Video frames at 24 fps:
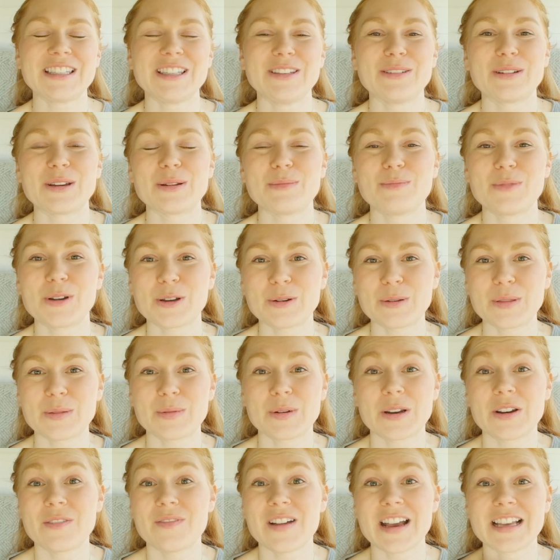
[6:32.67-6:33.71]
you can book with
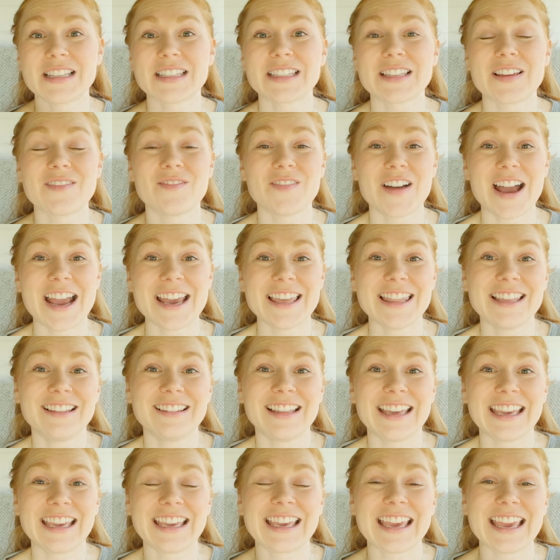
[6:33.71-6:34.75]
one of us via the
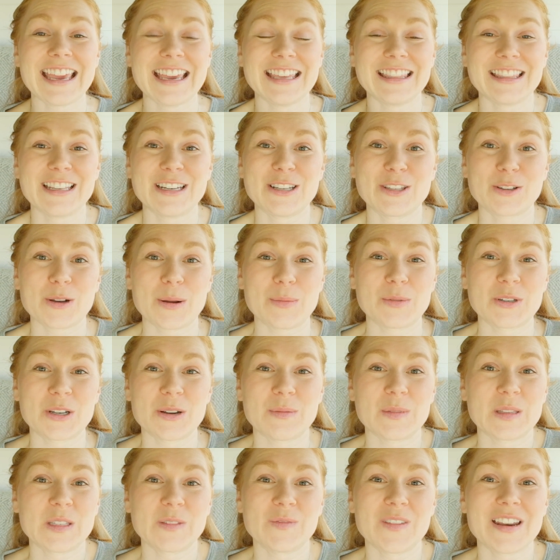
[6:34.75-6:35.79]
link in the description of
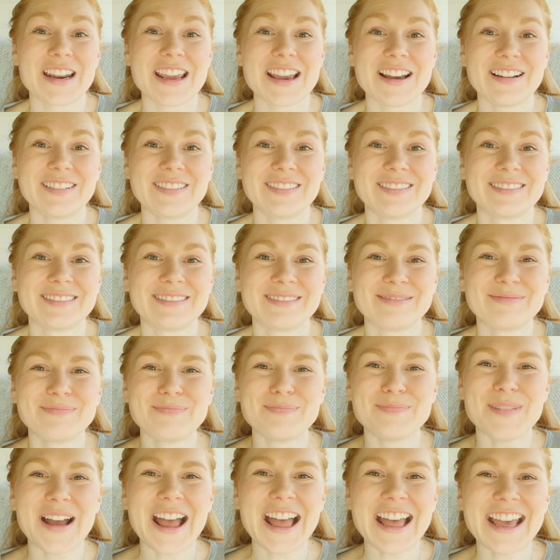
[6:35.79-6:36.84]
this video.
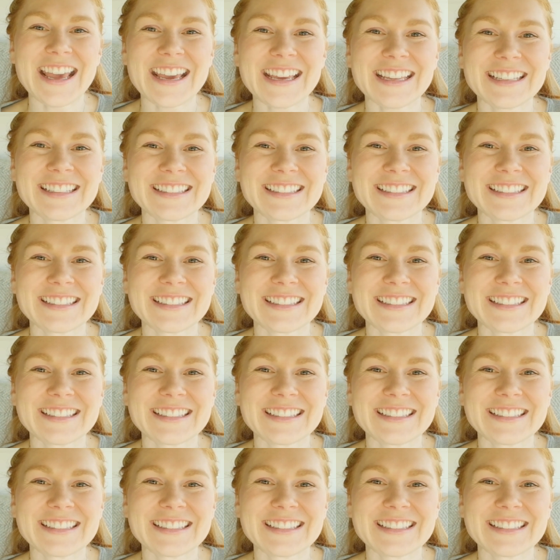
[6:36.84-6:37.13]
Bye!